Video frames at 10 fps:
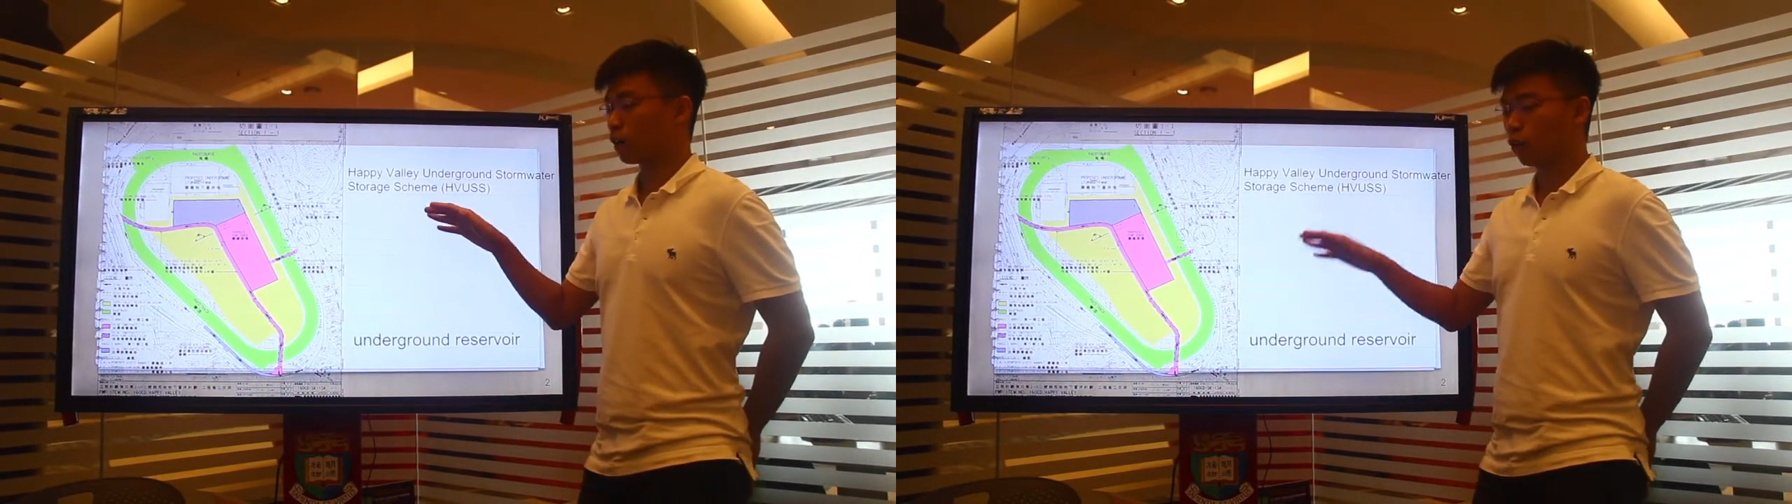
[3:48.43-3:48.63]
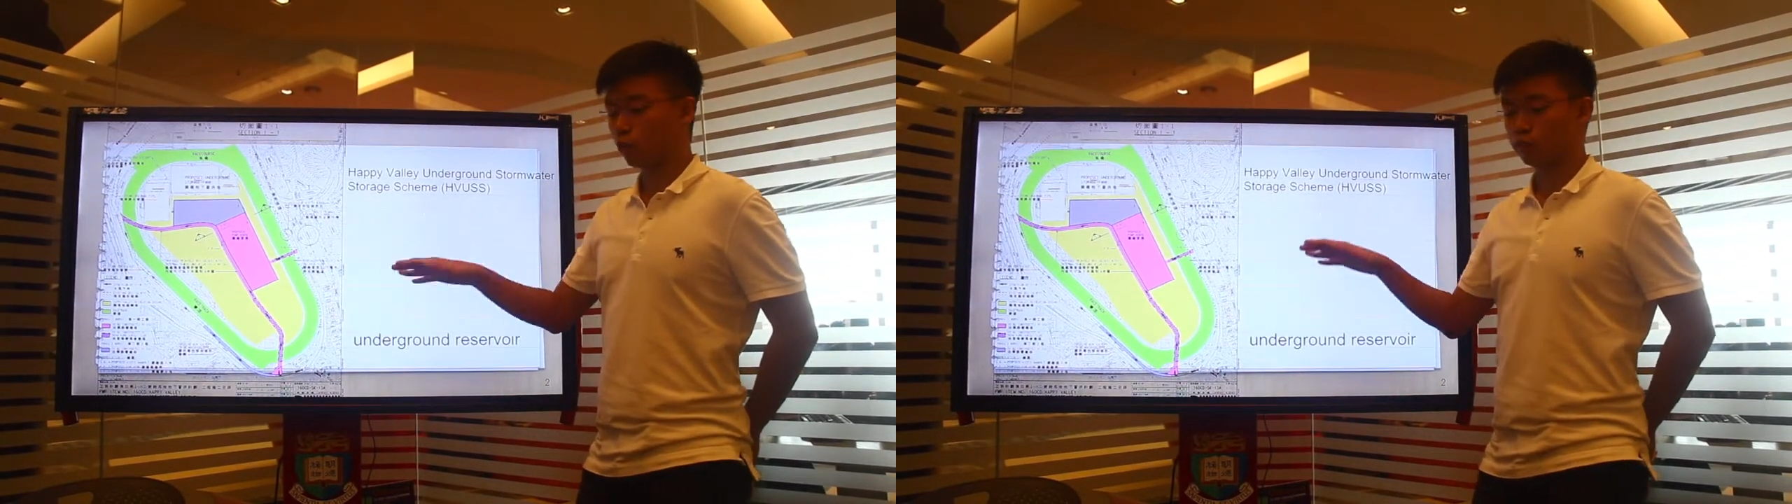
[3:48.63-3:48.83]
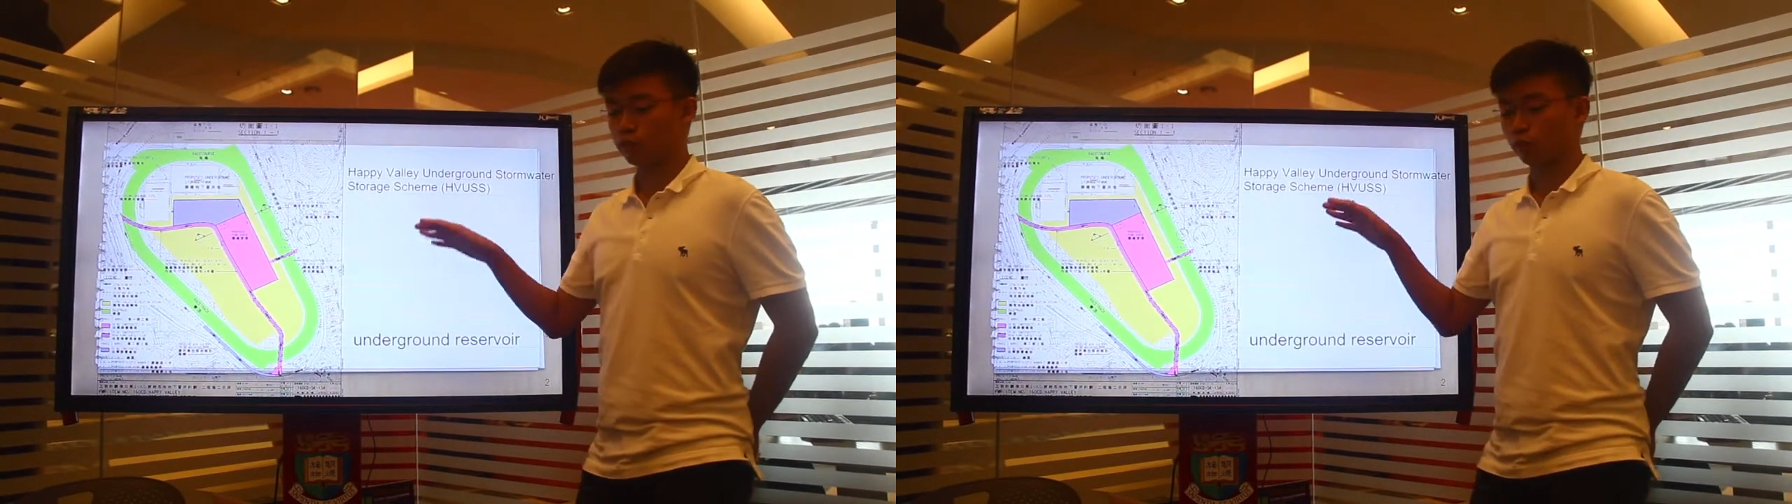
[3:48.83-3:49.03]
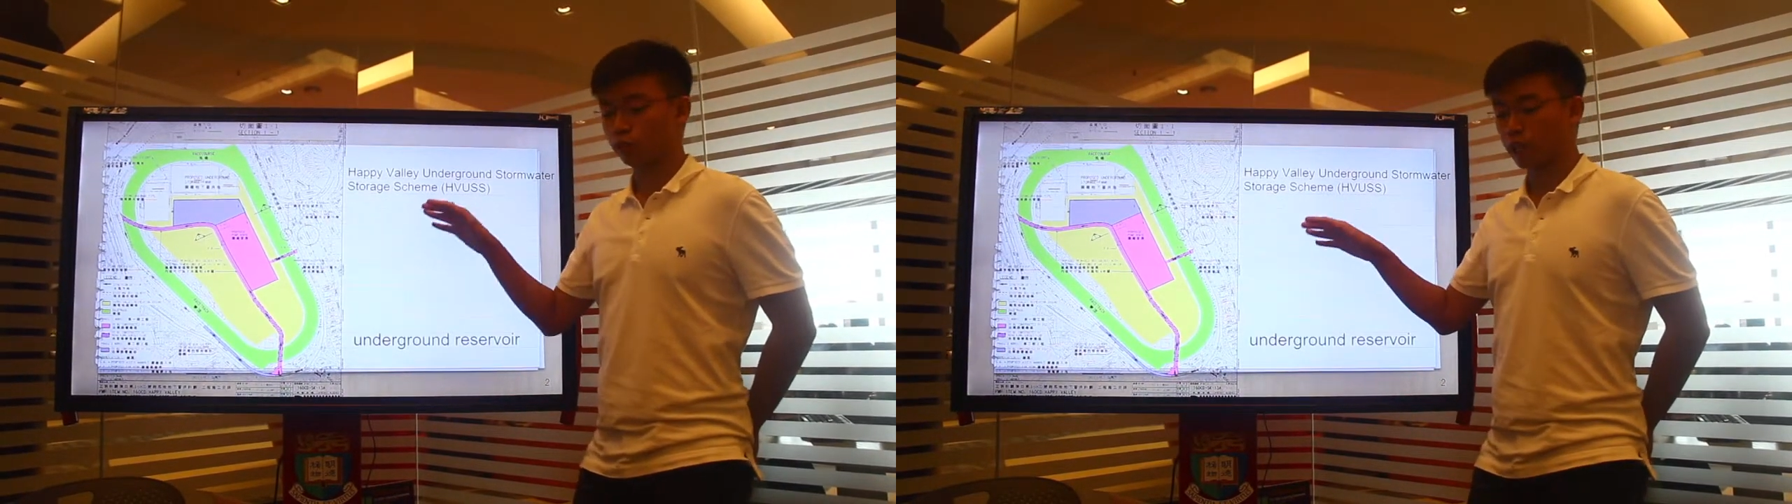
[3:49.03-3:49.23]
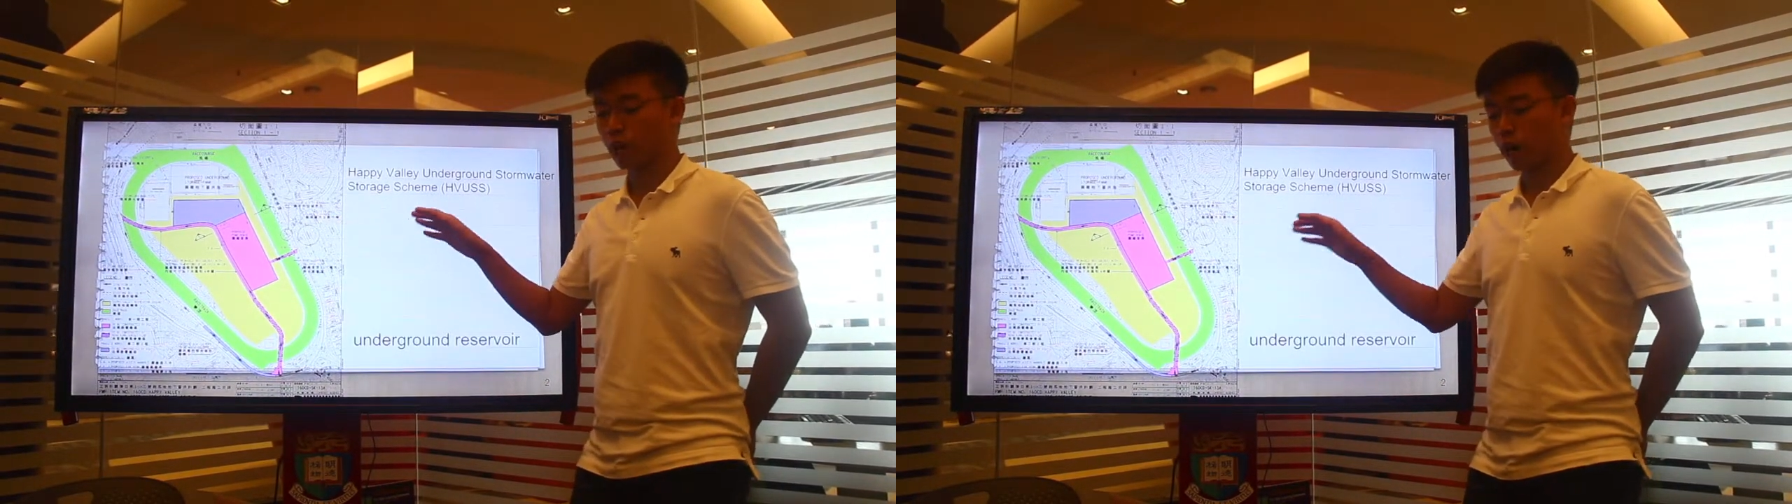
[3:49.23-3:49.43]
cost is
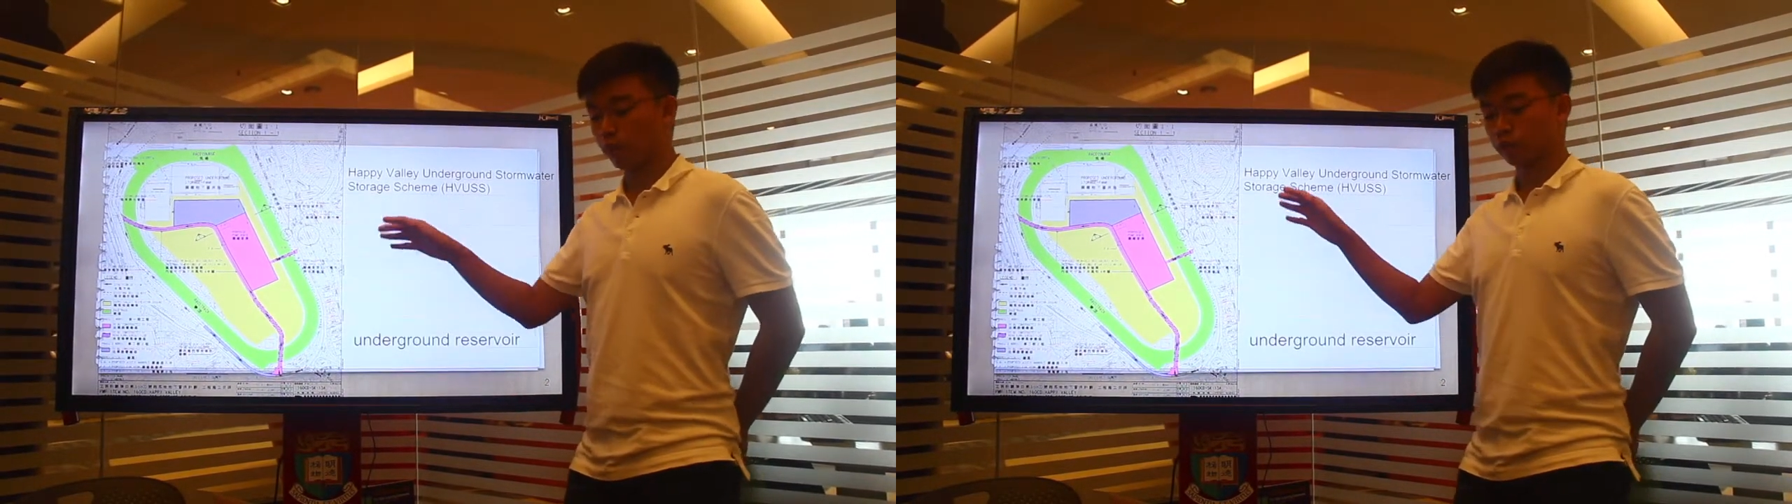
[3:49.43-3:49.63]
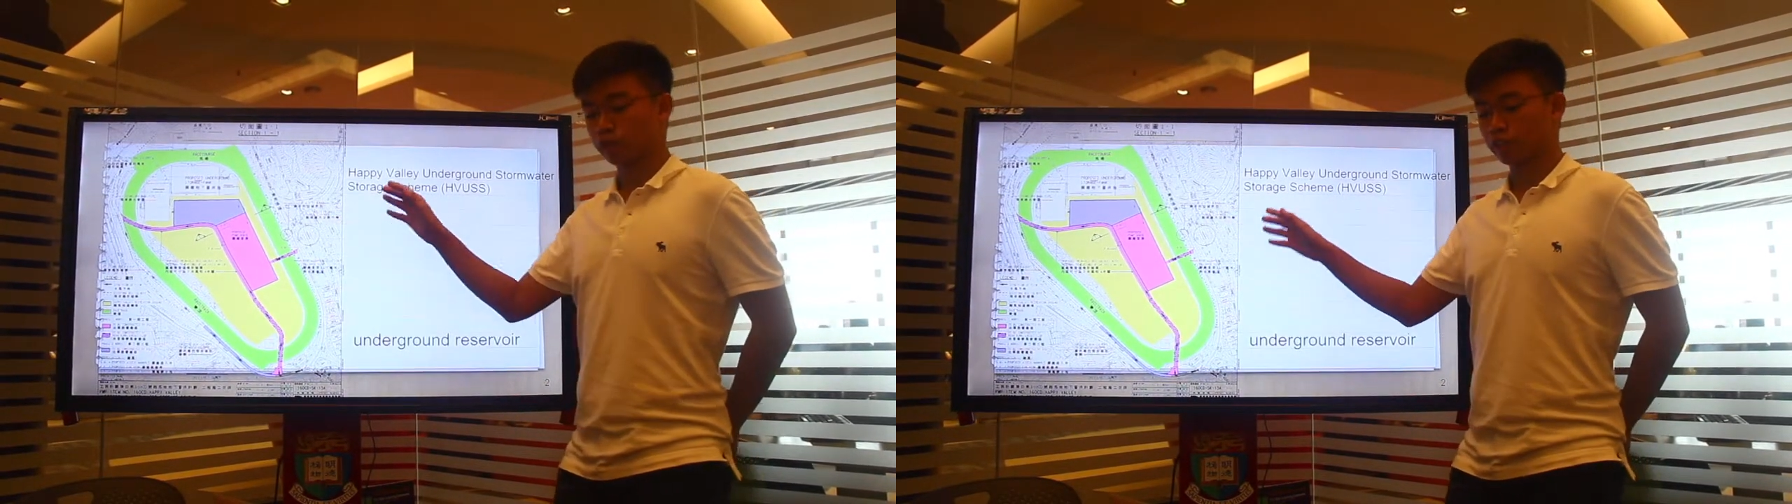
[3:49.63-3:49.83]
really high for